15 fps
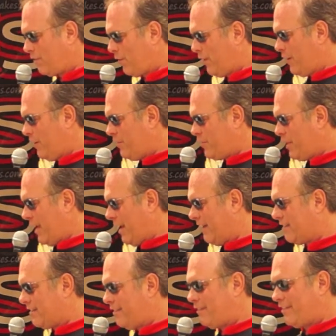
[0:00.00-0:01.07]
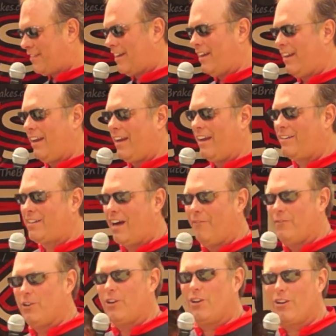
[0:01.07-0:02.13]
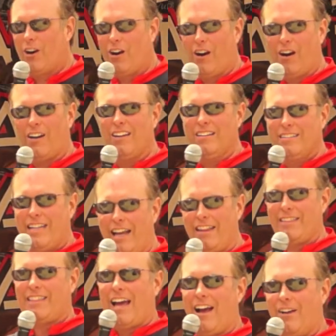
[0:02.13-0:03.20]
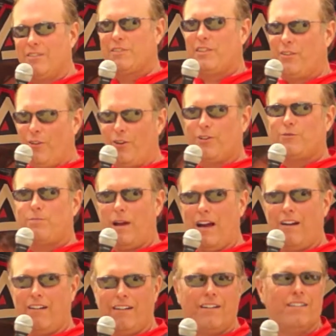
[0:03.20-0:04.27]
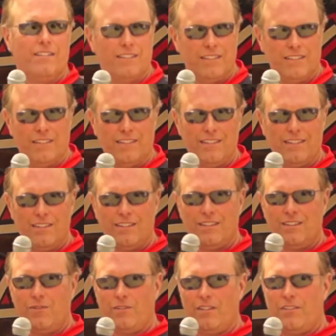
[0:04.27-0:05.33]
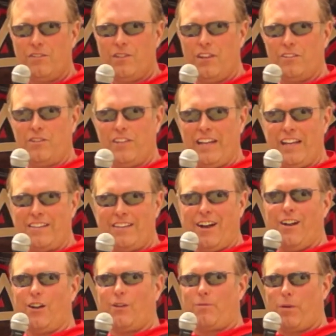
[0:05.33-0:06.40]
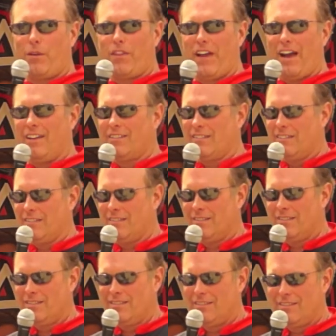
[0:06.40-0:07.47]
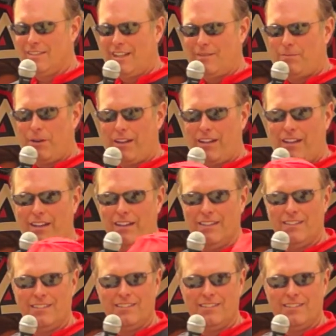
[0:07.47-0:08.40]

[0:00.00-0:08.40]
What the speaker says: for your chance to sit in a Top Fuel car, 10,000 horsepower. So it's only $1 per 1,000. That's pretty good.